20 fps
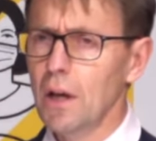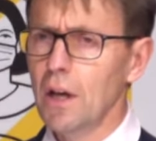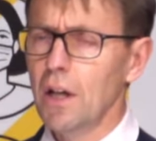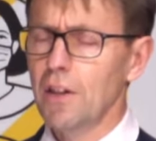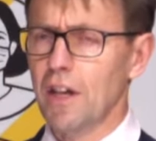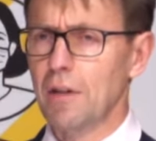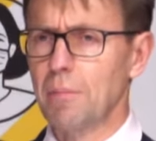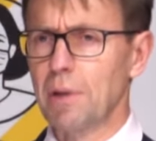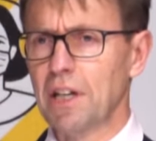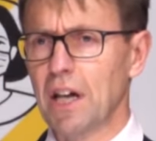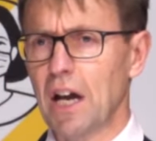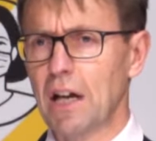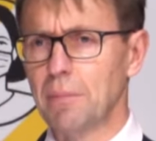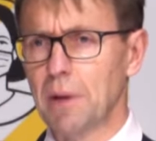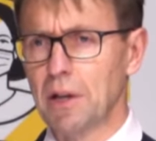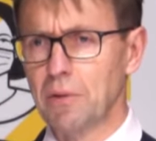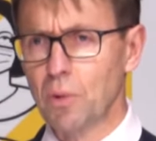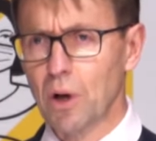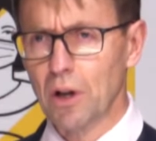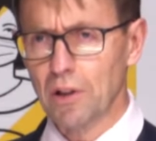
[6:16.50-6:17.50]
They became
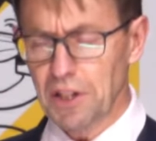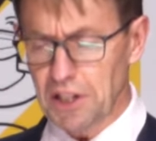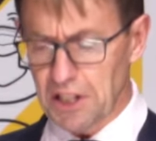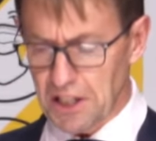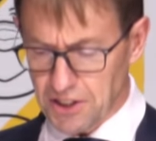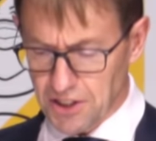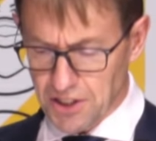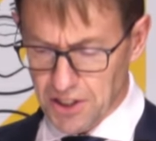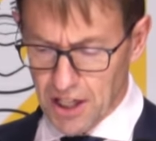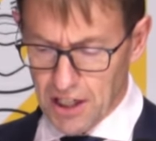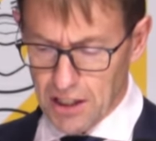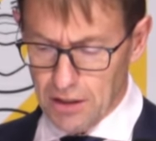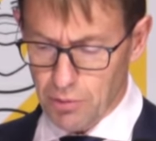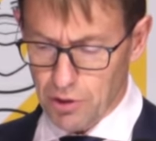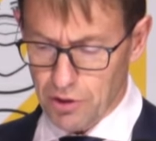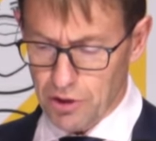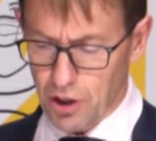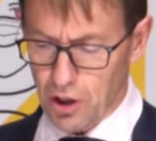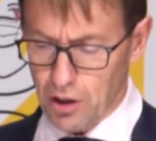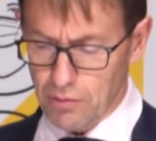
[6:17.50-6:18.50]
unwell the next day
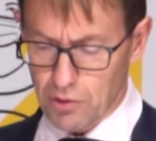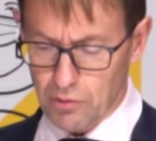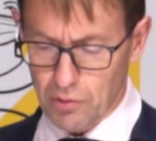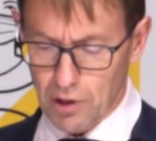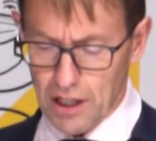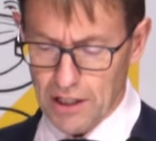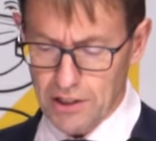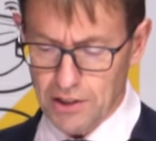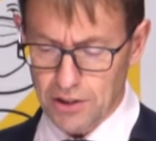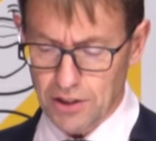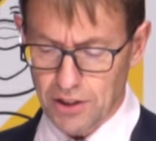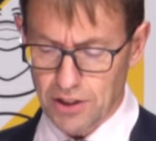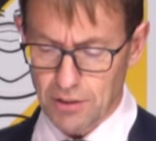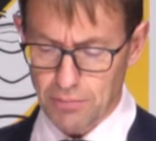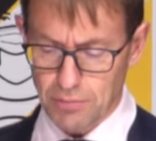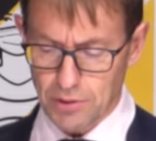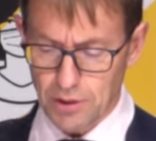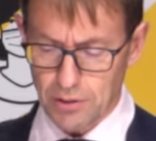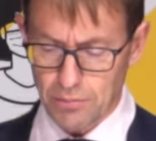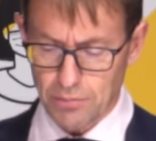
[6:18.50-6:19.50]
with COVID-related
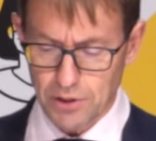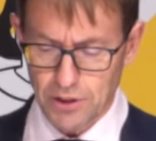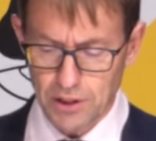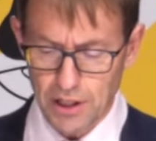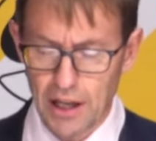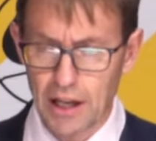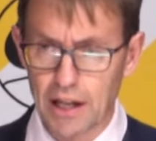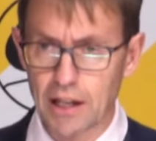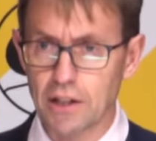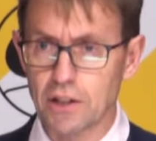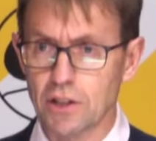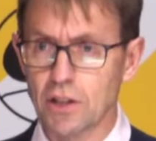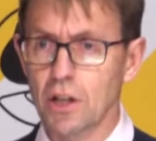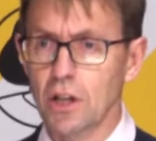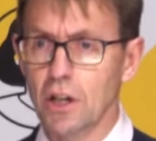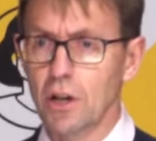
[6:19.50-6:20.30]
symptoms and